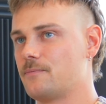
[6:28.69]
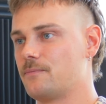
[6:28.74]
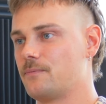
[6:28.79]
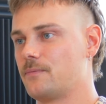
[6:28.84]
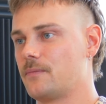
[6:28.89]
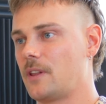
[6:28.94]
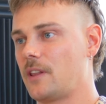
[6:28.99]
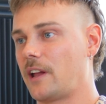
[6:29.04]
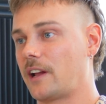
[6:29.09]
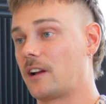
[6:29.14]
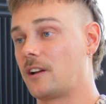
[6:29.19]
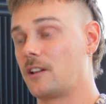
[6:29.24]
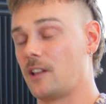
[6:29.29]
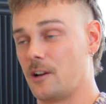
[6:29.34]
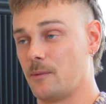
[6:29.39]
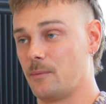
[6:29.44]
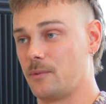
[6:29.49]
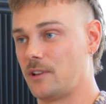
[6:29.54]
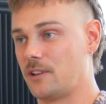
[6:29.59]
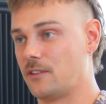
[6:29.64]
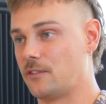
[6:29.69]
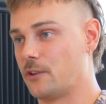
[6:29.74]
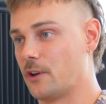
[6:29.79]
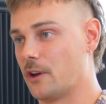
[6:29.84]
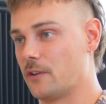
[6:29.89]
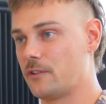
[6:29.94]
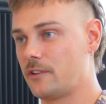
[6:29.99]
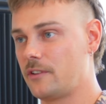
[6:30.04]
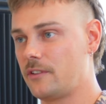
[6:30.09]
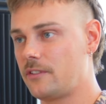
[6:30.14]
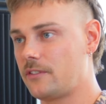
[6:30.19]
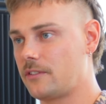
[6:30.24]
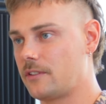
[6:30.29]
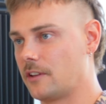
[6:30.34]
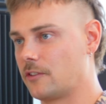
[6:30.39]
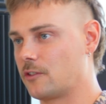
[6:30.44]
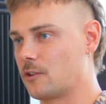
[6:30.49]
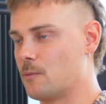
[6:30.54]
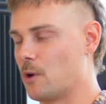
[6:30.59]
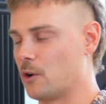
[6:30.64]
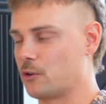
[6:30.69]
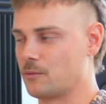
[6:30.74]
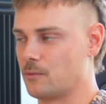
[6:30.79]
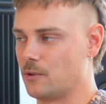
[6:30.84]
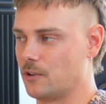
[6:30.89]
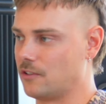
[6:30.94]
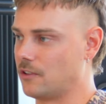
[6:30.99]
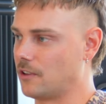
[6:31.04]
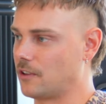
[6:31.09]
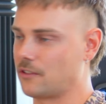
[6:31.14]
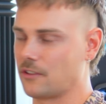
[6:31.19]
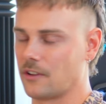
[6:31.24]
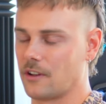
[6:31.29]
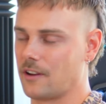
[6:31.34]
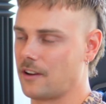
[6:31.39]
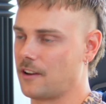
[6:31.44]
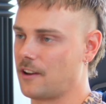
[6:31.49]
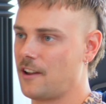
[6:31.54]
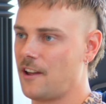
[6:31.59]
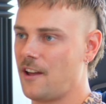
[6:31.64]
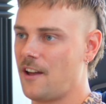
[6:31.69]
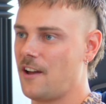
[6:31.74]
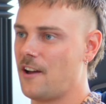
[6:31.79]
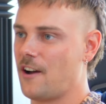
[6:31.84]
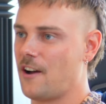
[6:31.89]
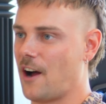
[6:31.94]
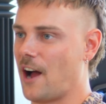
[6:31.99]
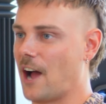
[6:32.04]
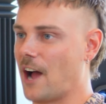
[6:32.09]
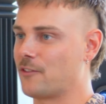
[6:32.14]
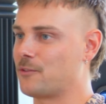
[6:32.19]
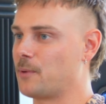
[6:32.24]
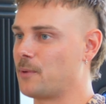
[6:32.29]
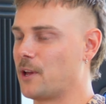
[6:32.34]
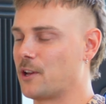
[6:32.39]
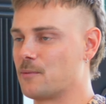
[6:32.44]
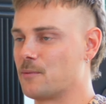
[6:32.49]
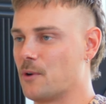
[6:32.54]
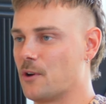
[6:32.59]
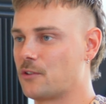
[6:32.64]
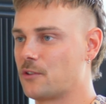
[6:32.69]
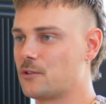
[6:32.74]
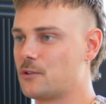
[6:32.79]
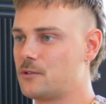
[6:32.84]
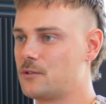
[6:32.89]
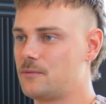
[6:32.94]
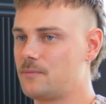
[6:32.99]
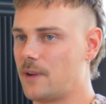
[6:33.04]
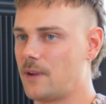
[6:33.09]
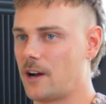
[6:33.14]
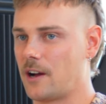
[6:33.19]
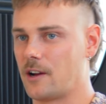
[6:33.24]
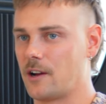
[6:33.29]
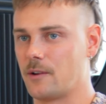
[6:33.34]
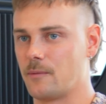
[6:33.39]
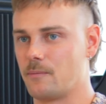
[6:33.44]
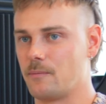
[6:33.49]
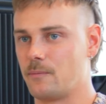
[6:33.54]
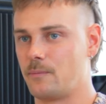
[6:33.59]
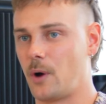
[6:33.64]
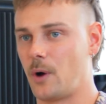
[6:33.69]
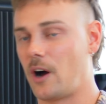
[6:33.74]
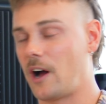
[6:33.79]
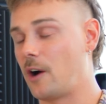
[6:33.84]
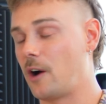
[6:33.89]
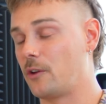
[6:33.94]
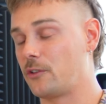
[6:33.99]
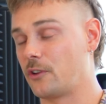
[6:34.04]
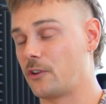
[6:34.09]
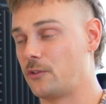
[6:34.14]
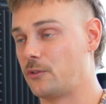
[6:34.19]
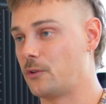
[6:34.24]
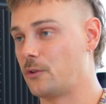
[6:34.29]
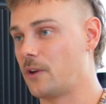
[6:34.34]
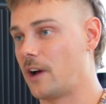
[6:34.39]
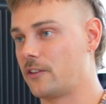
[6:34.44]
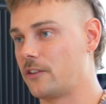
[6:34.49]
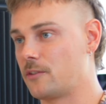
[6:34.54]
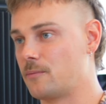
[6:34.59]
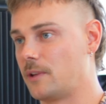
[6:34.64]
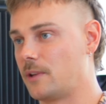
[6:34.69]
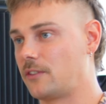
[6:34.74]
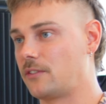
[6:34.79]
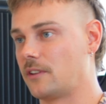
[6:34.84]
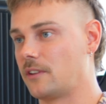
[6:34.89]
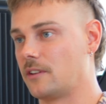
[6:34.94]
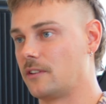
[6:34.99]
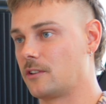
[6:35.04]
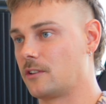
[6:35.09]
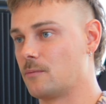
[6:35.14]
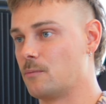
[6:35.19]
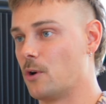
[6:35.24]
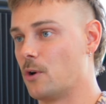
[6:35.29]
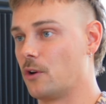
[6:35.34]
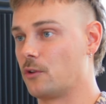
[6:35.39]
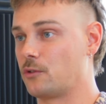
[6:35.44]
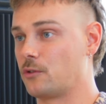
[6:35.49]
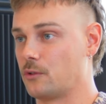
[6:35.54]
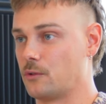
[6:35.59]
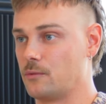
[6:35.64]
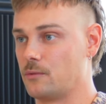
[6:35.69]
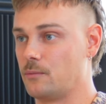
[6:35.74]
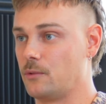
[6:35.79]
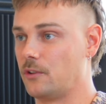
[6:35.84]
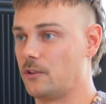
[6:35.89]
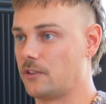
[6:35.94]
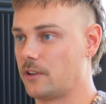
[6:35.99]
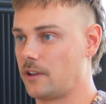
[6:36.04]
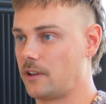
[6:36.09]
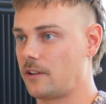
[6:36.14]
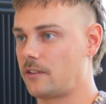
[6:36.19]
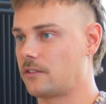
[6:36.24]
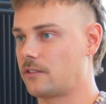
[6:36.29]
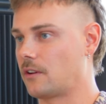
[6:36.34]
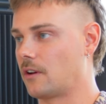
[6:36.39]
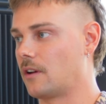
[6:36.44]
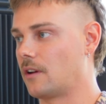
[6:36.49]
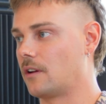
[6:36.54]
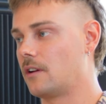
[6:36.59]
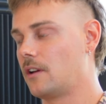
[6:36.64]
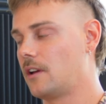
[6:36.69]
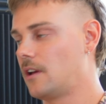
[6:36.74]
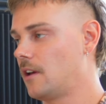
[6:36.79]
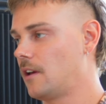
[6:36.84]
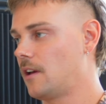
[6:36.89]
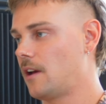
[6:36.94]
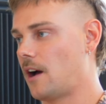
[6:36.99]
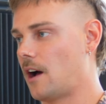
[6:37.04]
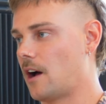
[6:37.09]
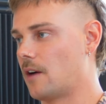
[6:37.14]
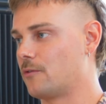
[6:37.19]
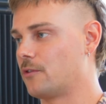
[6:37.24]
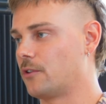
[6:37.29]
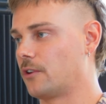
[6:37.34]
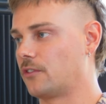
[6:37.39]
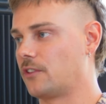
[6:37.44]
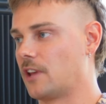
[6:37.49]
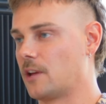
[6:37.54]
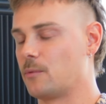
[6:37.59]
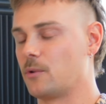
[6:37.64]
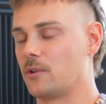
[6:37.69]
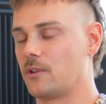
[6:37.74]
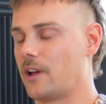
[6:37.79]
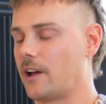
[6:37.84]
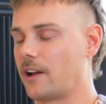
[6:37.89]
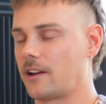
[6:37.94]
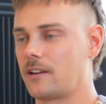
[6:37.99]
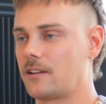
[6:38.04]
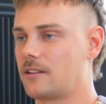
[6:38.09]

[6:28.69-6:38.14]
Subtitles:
like a club in Surfers, it's commercial music, so I have to play commercial. But I also do like to mix in commercial music. So, for example, like